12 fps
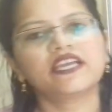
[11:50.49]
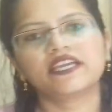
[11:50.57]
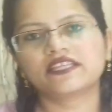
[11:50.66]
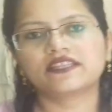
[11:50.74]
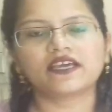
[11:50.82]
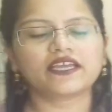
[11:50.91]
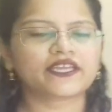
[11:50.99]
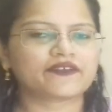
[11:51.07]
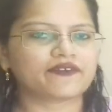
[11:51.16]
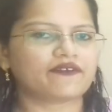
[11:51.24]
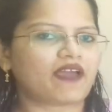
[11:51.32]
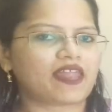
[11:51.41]
in the
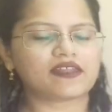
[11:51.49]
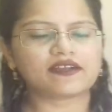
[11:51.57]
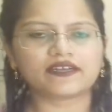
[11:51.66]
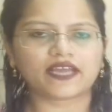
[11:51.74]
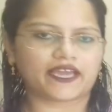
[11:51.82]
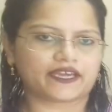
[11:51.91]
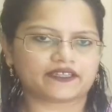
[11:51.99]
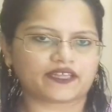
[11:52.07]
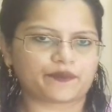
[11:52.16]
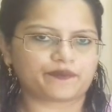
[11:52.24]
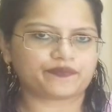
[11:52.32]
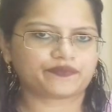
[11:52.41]
equivalent
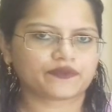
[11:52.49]
diagram.